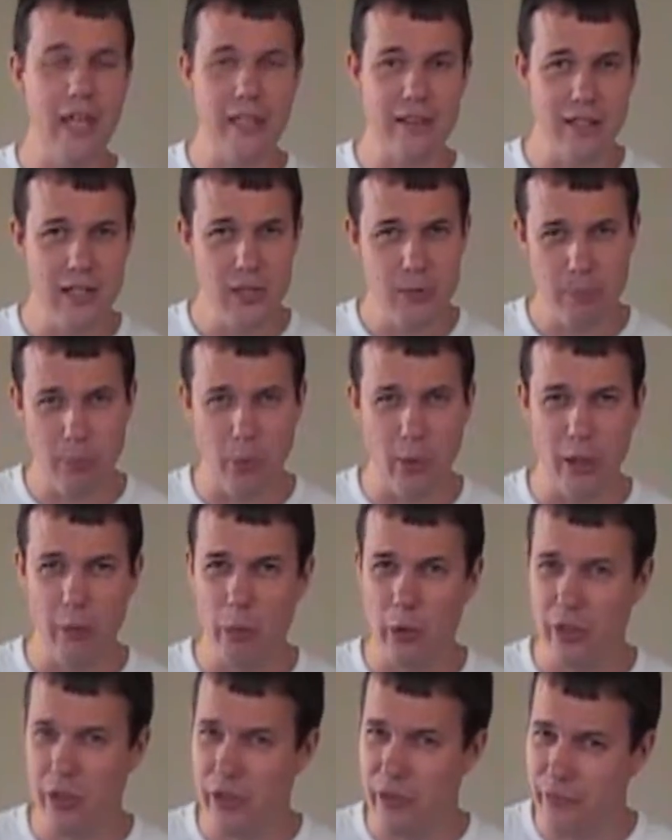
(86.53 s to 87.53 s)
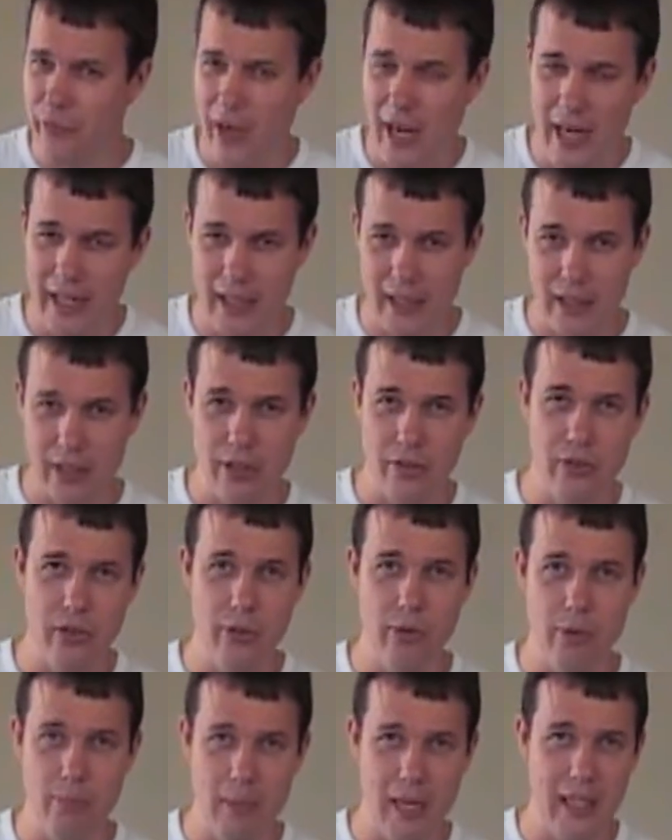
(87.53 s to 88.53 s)
at this point, we're dividing the
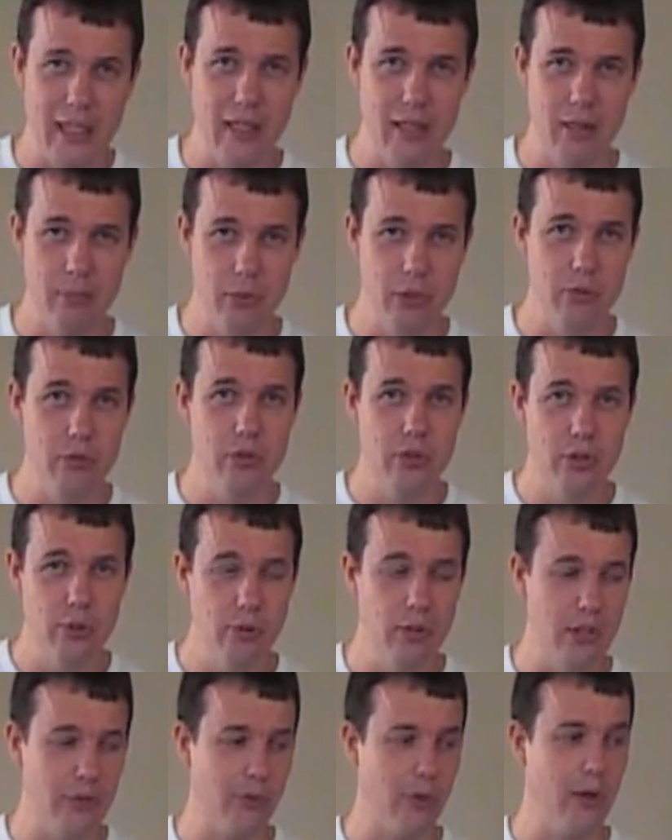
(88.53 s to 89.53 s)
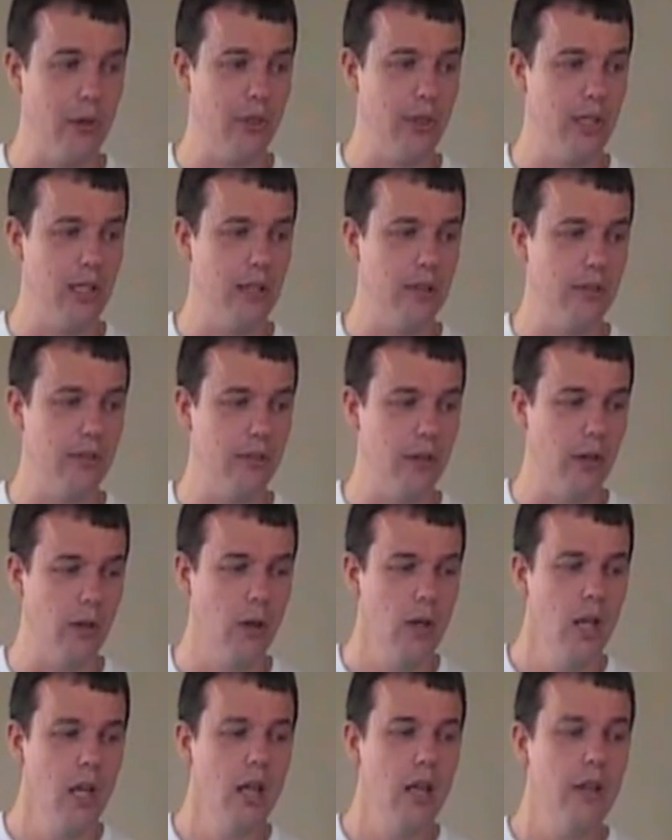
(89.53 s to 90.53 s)
two and making them do two different things.
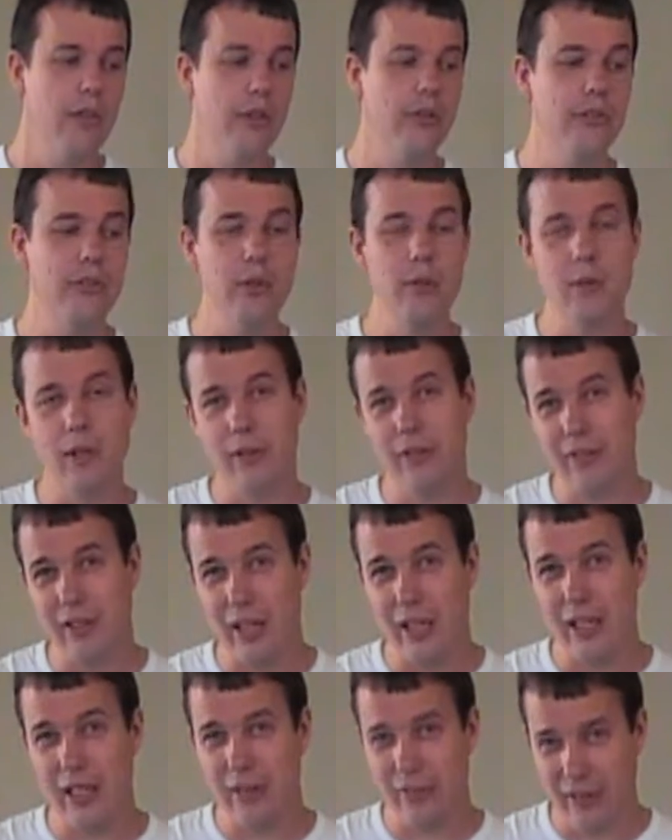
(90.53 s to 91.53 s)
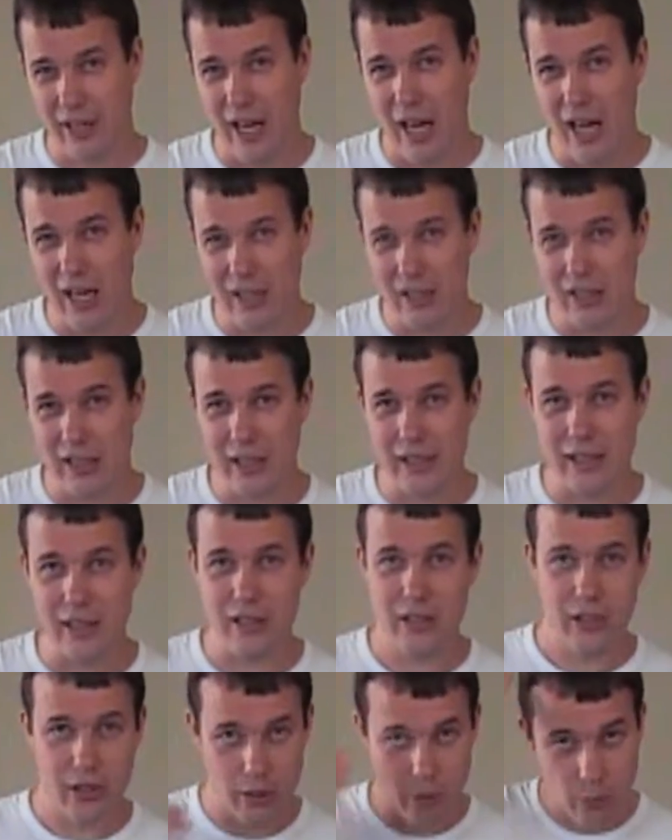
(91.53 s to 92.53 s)
So the students say it's kind of
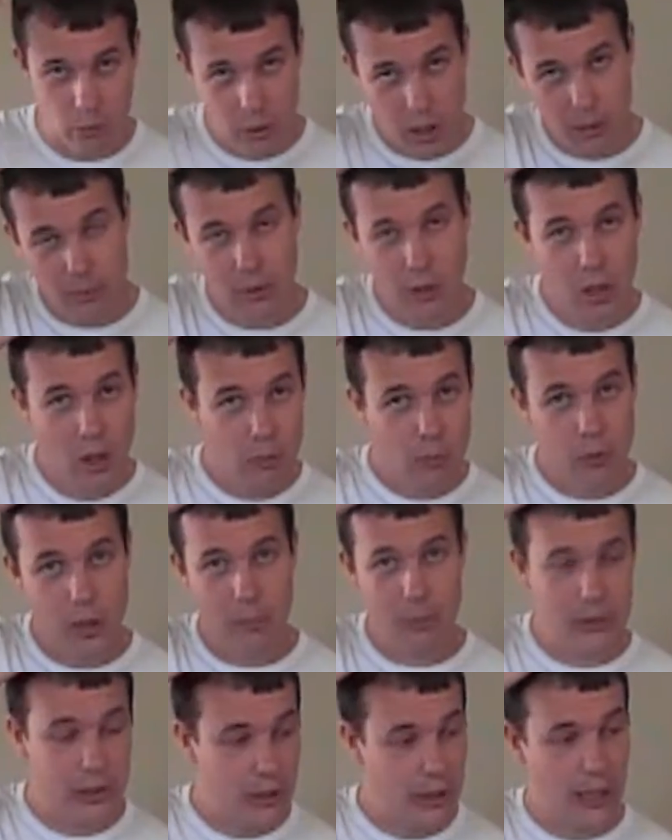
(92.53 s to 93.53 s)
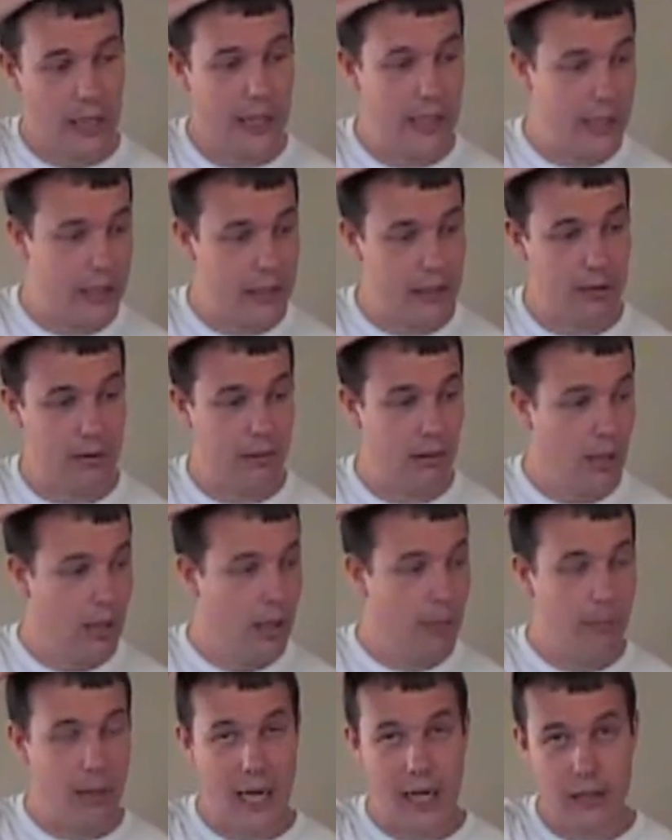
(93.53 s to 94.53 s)
like, rubbing your head and
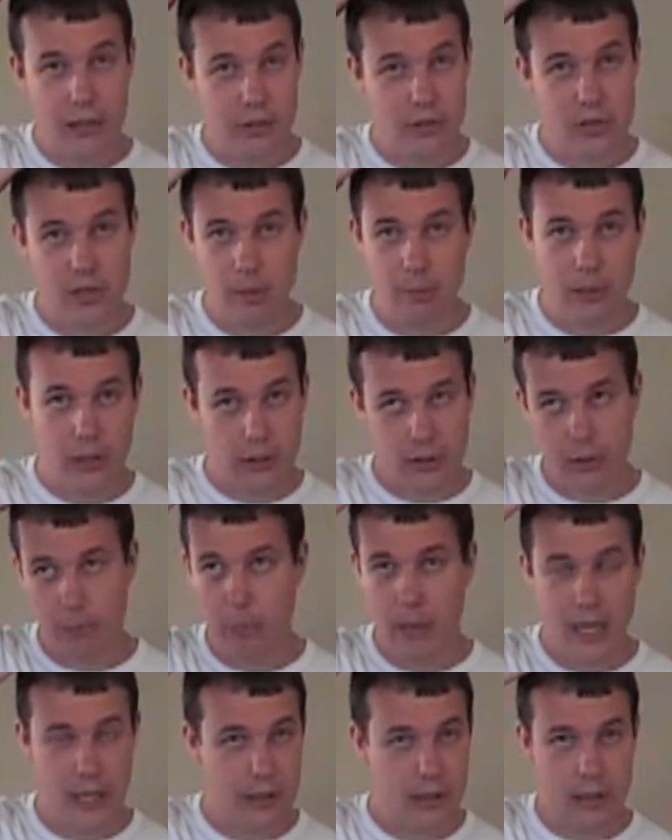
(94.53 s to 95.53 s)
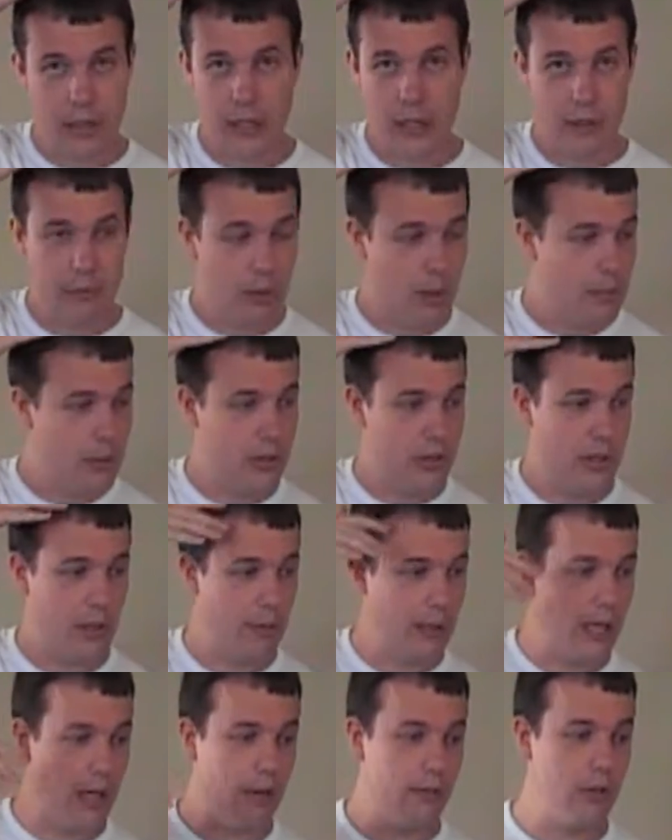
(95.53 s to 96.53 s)
patting your stomach, or patting your head and rubbing your
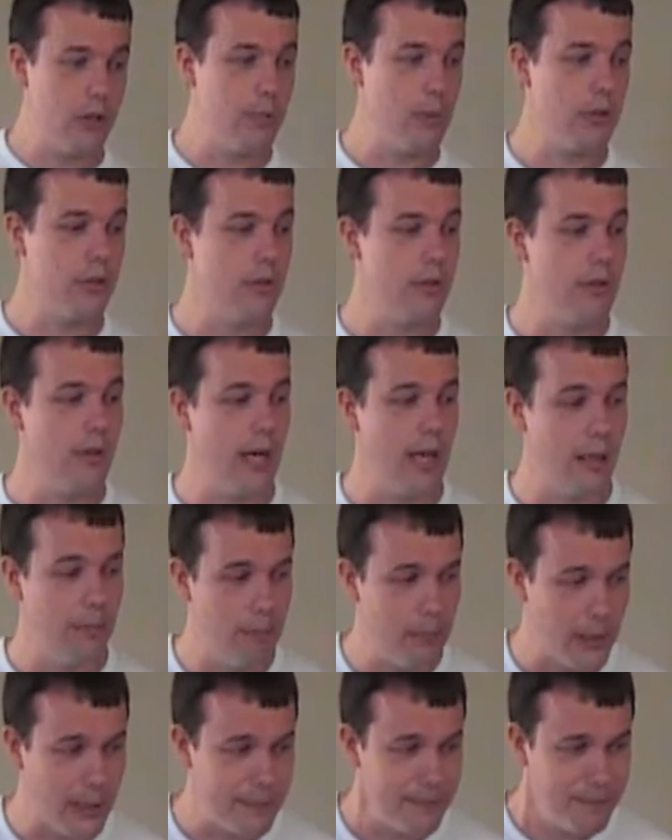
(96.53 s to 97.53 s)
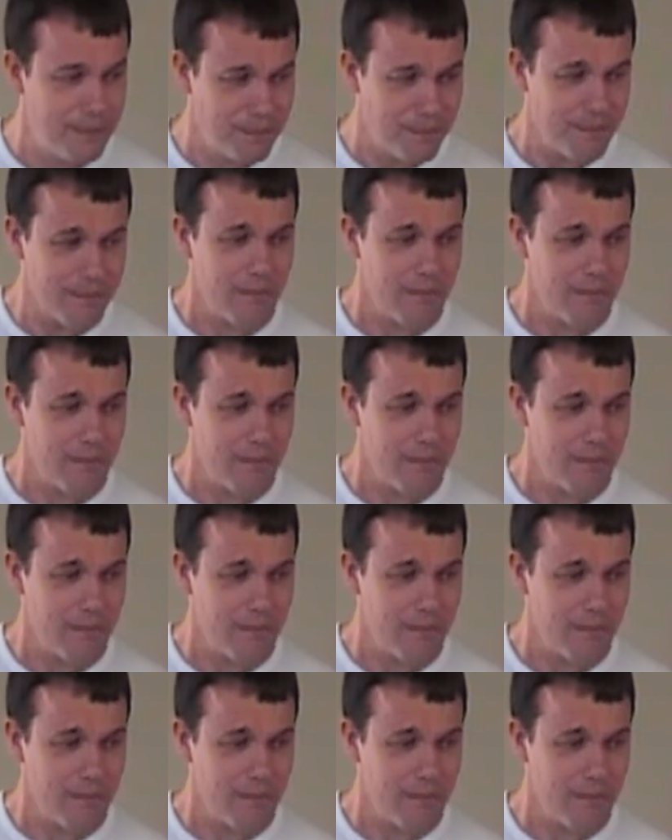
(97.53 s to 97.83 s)
stomach, however you're supposed to do that. But